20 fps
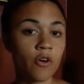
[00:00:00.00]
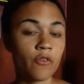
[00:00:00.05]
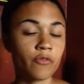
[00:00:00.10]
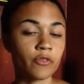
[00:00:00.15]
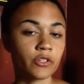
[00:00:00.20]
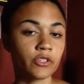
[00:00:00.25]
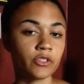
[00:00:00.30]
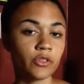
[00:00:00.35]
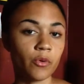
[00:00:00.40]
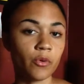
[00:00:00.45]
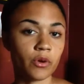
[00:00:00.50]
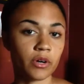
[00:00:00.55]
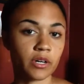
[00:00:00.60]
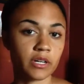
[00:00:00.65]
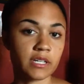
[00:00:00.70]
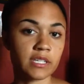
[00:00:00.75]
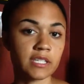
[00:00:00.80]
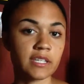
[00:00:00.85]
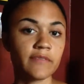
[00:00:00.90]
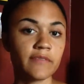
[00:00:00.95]
For
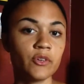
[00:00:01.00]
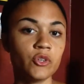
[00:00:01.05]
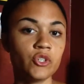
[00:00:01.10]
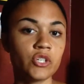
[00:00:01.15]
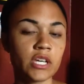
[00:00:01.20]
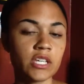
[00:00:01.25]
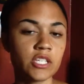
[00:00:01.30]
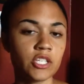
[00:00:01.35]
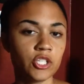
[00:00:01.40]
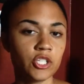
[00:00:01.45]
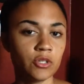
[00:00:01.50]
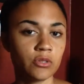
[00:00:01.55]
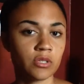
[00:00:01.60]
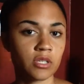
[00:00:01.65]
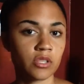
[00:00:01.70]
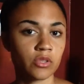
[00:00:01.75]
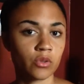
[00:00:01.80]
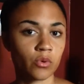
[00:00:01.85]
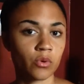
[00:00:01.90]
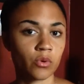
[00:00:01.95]
thorns, if you just use
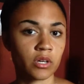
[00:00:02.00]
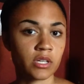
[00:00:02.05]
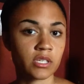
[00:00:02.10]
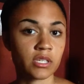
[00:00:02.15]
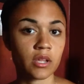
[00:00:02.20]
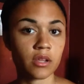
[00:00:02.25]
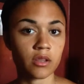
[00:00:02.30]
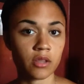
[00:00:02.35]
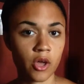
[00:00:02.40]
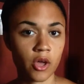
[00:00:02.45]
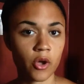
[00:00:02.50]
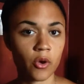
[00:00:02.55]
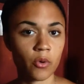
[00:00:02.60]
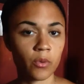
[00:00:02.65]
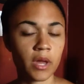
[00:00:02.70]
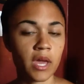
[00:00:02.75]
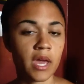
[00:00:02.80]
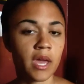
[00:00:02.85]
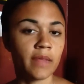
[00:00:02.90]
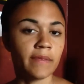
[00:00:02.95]
the thorns
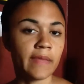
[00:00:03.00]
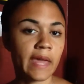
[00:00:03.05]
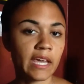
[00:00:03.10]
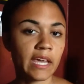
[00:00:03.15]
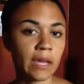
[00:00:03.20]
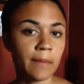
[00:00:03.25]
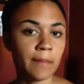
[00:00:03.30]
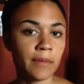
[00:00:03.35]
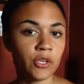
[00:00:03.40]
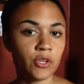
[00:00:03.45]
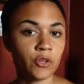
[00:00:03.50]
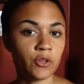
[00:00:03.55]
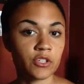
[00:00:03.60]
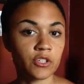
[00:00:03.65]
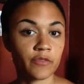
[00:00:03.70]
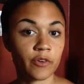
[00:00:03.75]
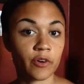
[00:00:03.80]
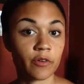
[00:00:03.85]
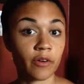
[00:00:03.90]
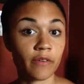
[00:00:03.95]
alone, they can be
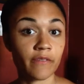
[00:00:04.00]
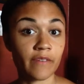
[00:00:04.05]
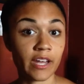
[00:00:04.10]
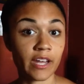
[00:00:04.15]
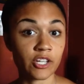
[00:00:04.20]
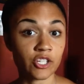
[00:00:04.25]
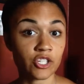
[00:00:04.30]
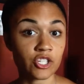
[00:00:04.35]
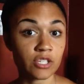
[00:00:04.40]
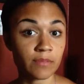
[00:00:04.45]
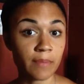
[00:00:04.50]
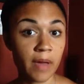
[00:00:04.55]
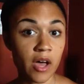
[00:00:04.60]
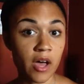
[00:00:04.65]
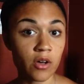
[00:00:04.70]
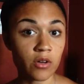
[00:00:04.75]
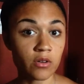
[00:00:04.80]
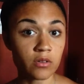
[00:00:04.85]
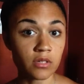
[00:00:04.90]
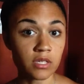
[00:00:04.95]
used for revenge
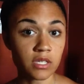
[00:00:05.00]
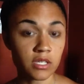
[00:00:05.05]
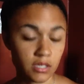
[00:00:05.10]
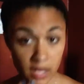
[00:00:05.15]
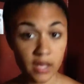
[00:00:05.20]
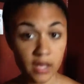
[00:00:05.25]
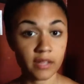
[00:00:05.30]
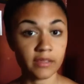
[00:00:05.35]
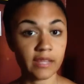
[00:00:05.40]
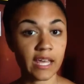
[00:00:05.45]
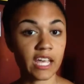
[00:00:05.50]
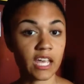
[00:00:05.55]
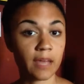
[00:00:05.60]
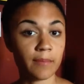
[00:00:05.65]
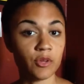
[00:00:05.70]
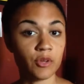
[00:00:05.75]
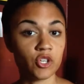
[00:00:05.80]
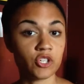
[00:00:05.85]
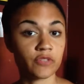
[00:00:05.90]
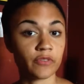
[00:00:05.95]
spells, they can
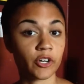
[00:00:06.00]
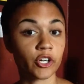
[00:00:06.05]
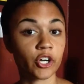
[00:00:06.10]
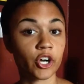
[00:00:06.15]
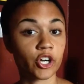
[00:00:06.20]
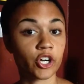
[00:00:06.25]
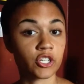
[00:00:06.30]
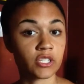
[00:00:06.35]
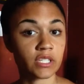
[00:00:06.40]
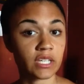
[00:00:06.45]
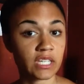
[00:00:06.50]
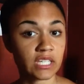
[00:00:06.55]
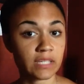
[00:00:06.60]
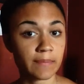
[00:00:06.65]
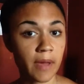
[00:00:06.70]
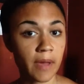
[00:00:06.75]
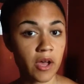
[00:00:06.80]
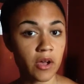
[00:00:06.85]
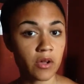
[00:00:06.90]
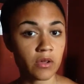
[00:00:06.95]
be used for cursing
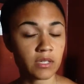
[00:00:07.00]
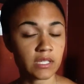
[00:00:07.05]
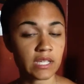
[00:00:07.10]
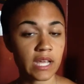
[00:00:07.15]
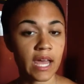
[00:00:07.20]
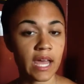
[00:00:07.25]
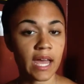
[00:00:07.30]
spells,